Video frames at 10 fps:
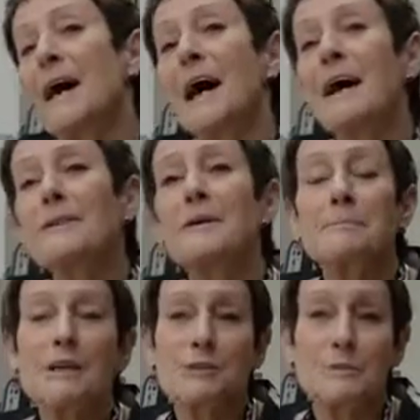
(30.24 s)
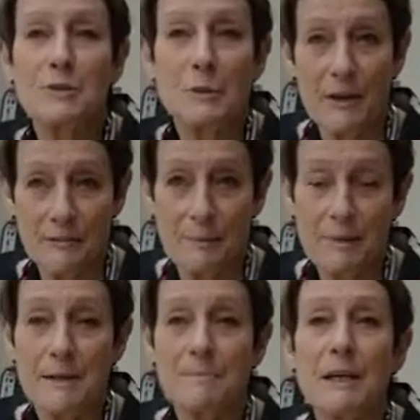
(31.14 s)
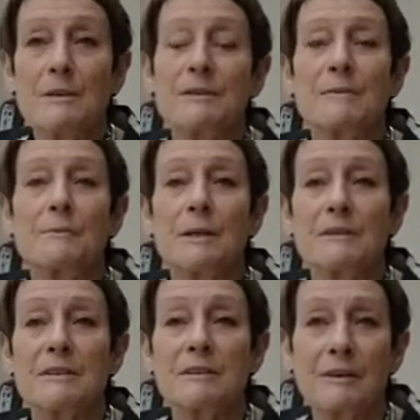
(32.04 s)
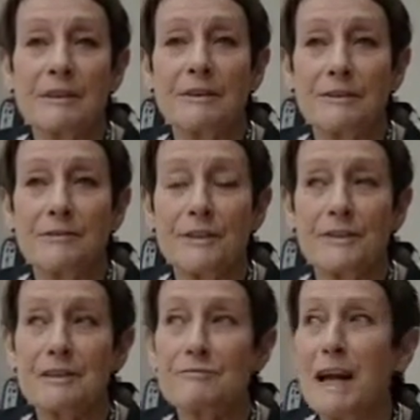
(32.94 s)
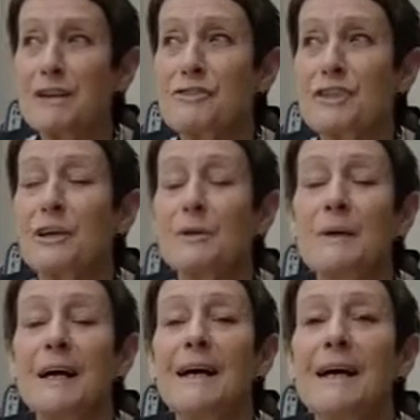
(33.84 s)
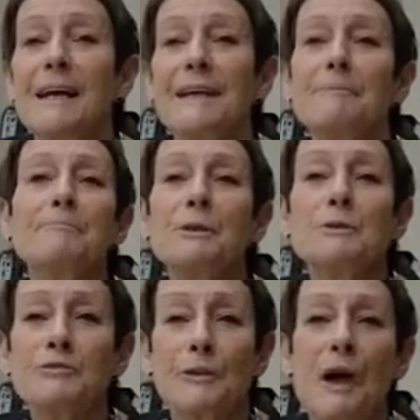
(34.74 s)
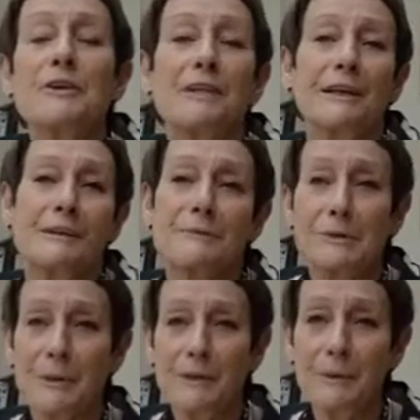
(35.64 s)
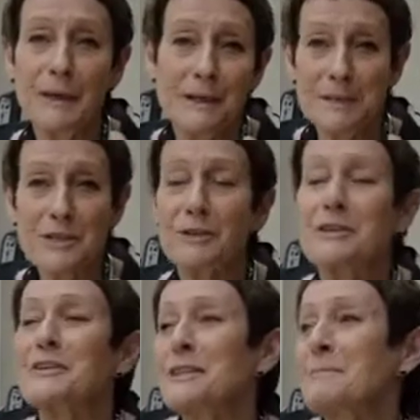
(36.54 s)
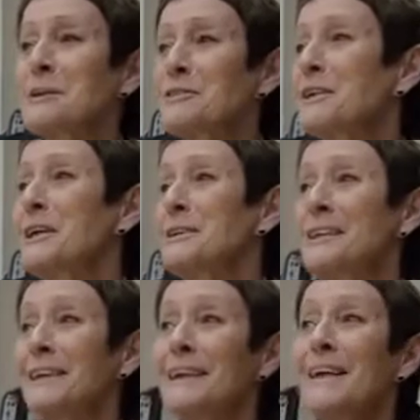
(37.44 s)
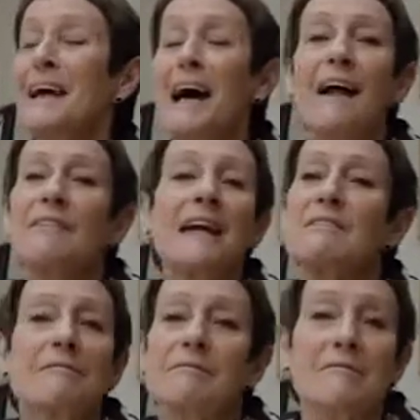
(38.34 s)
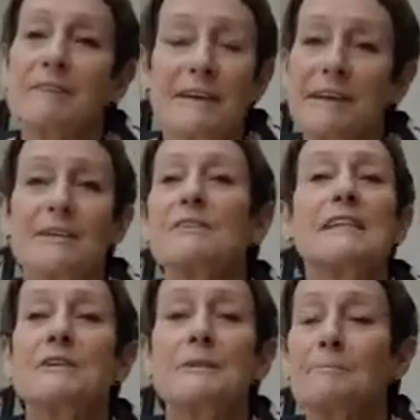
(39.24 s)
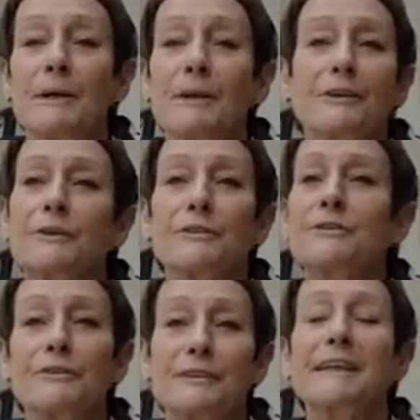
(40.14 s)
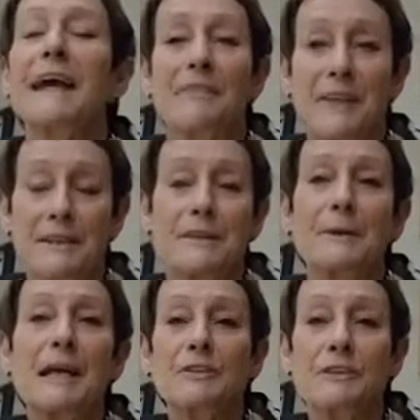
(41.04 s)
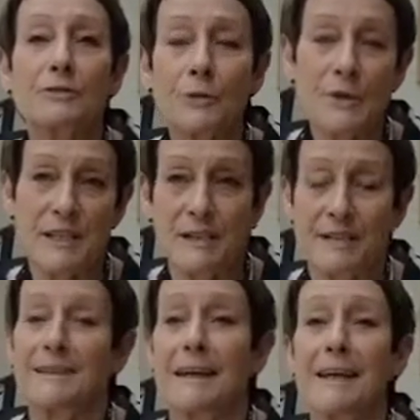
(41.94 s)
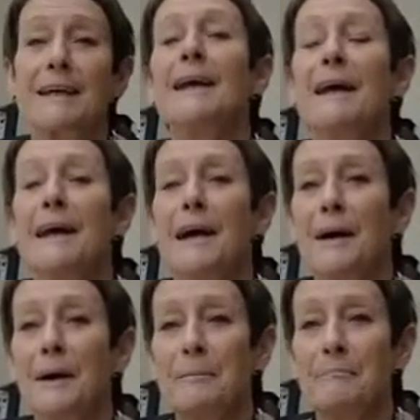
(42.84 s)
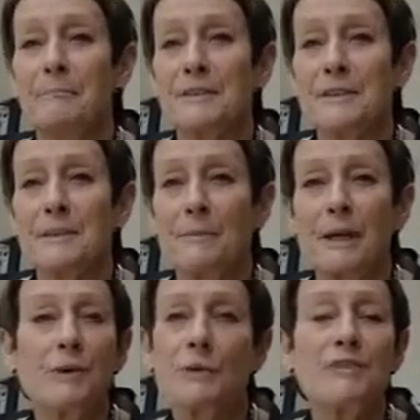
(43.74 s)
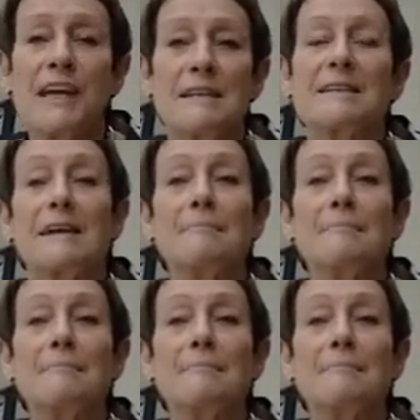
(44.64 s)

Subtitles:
And the commercial was all over the place because we started off in Sorrento in a beautiful hotel, and it was all going to be shot in this beautiful hotel. And then, I don't know, Centre Burger couldn't get there, so we had to cross Italy to somewhere called Vieste